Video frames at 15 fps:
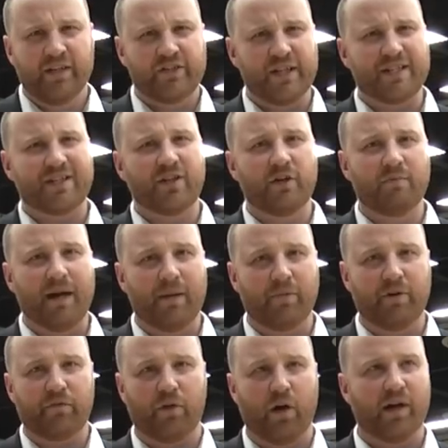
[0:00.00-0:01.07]
just a good
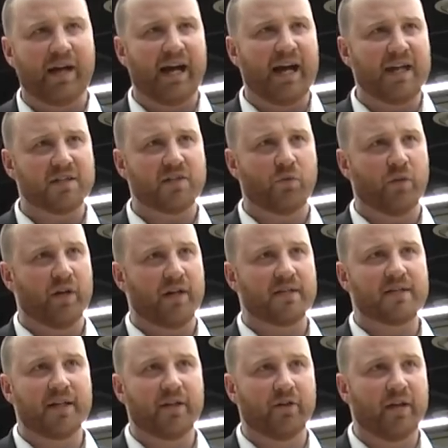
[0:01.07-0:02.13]
memory for our guys to win on
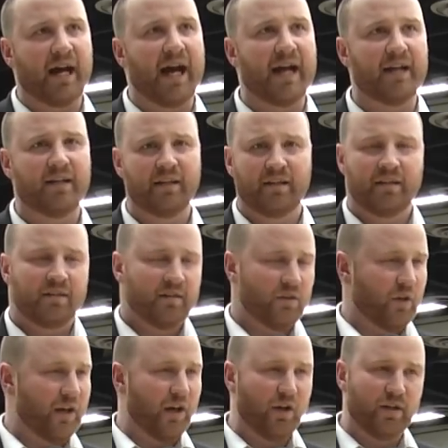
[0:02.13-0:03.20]
senior night.
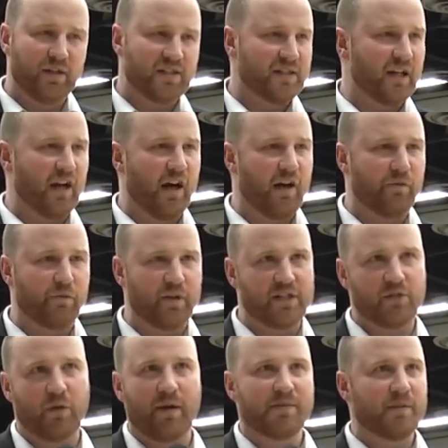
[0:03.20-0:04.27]
Loyola is tough. We
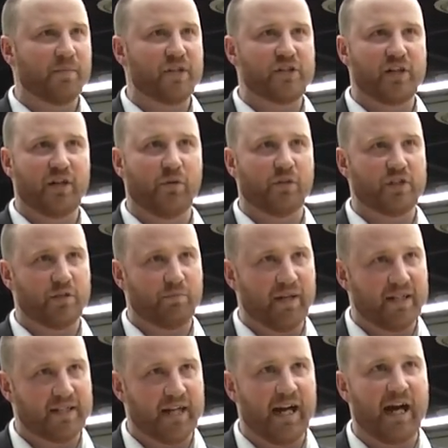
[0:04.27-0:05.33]
swept them this year, which is
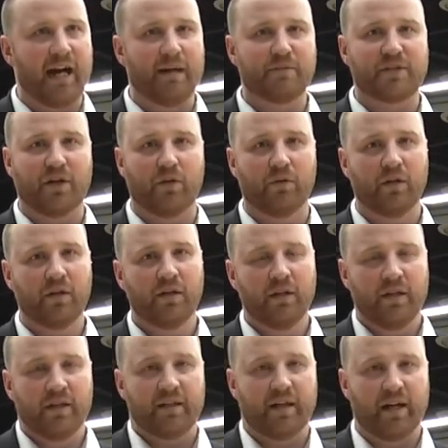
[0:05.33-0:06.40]
big time. So
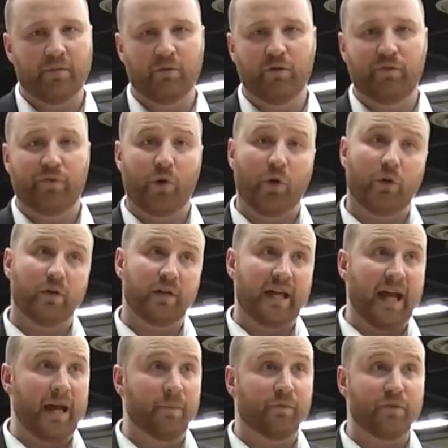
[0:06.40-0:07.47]
got to move forward.
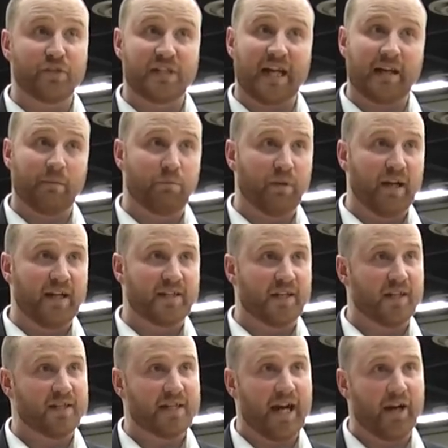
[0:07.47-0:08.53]
Game for second place
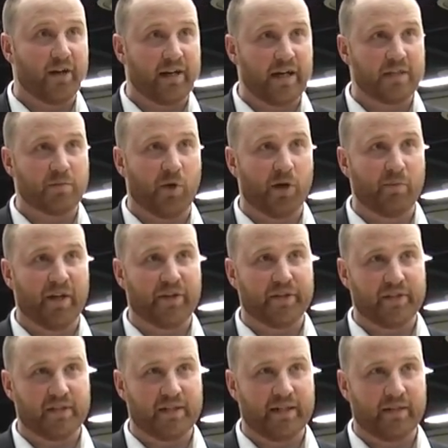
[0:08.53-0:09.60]
on Saturday against Martin
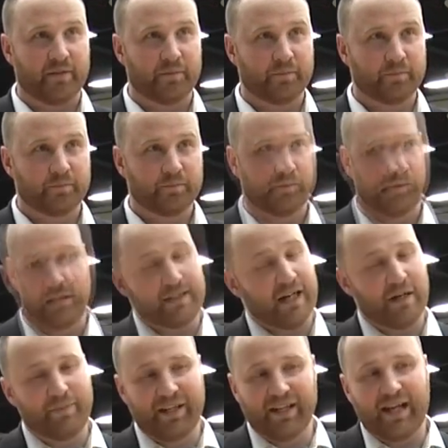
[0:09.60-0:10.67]
Methodist now. It's
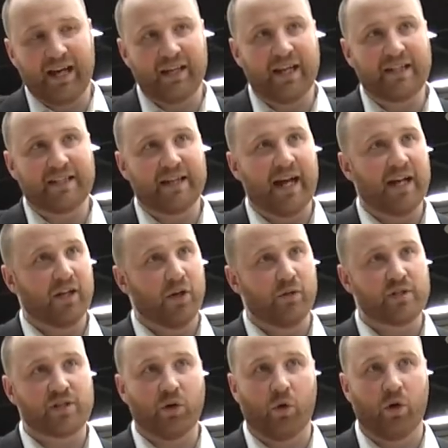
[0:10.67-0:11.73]
going to be a lot like tonight,
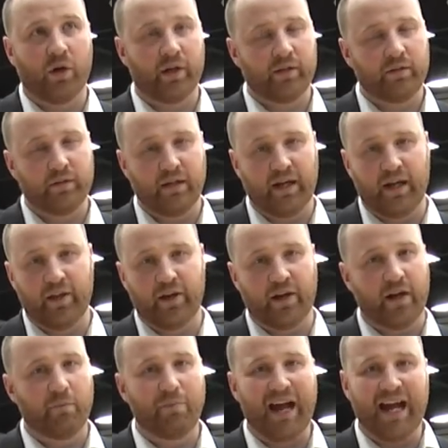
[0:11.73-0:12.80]
low scoring. They're
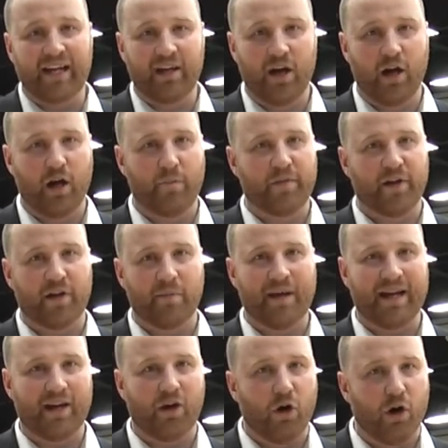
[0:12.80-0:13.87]
going to back up. They're going to
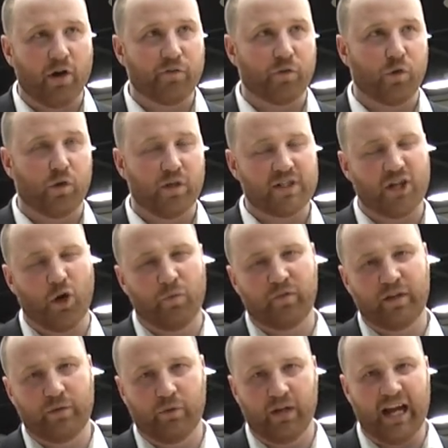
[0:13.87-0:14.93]
make it hard for us.
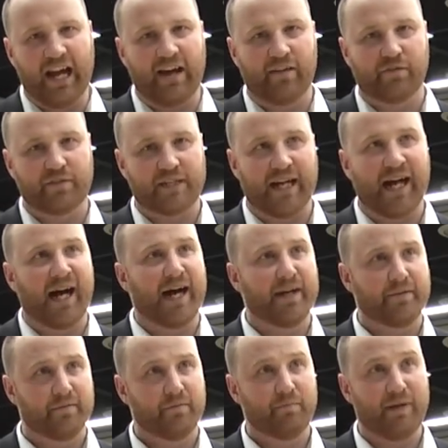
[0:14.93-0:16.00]
Hopefully we'll have
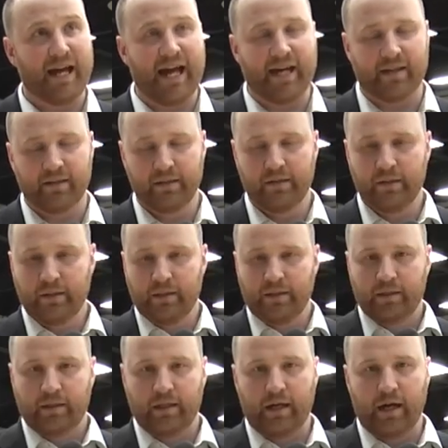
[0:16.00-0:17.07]
Todd back.
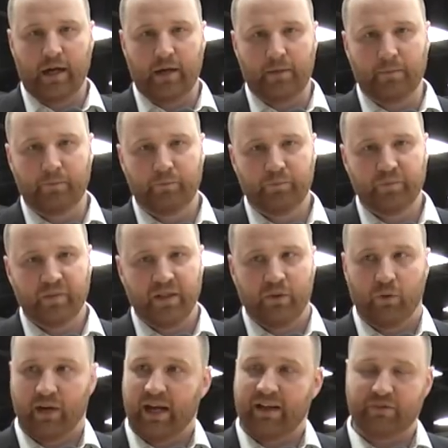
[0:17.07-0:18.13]
We're going
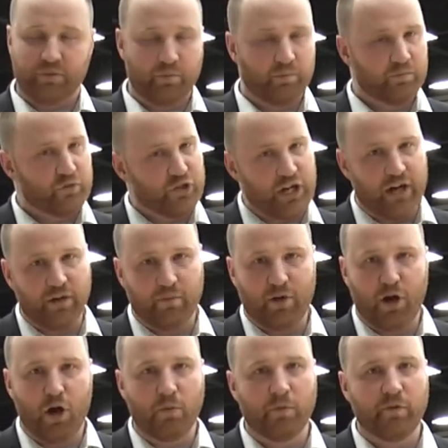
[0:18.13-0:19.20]
to have to share the
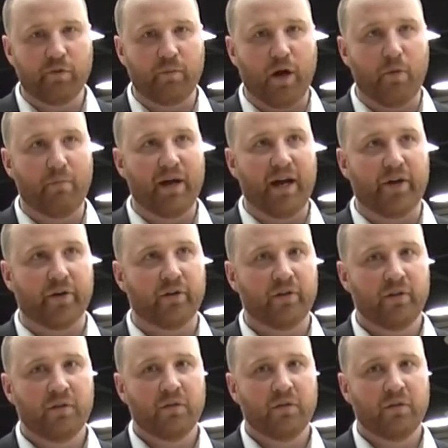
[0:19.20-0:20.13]
ball, move the ball better,